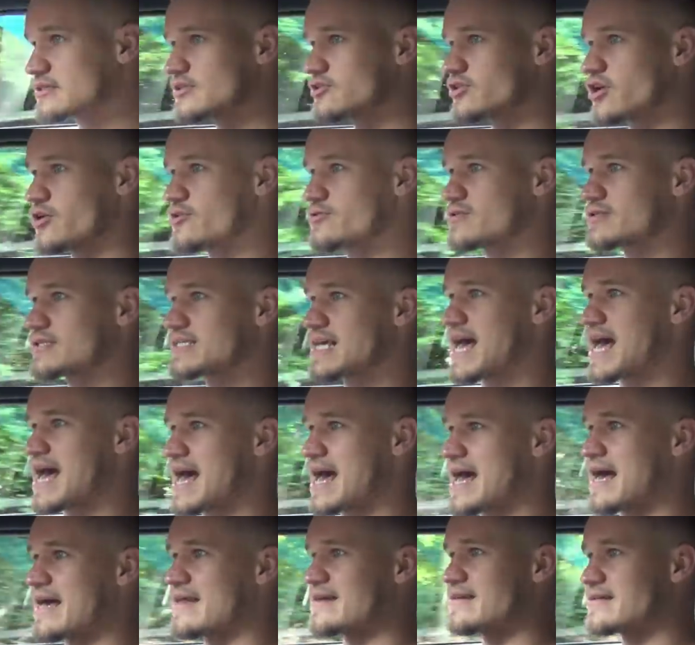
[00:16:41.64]
so
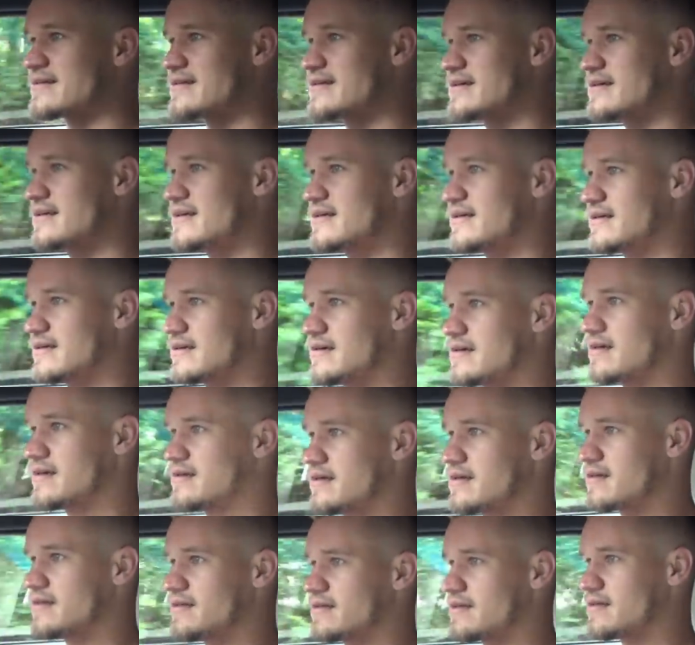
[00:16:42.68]
sad
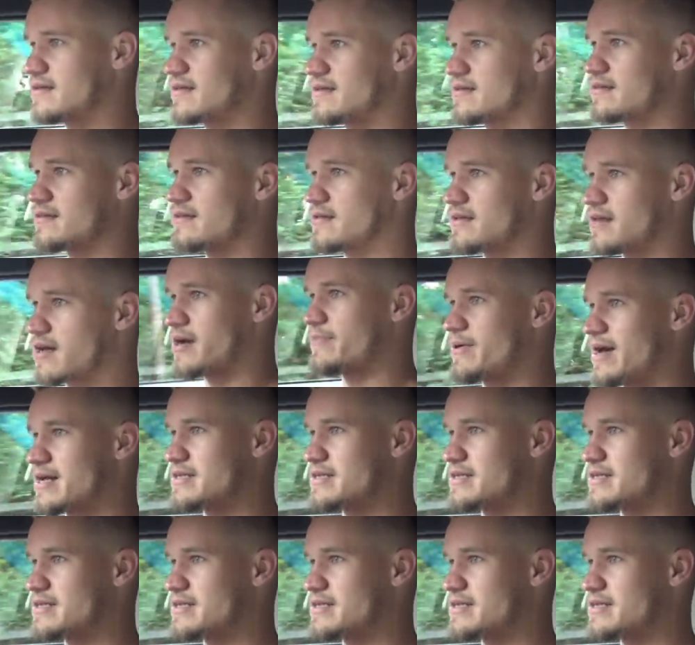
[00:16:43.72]
that I'm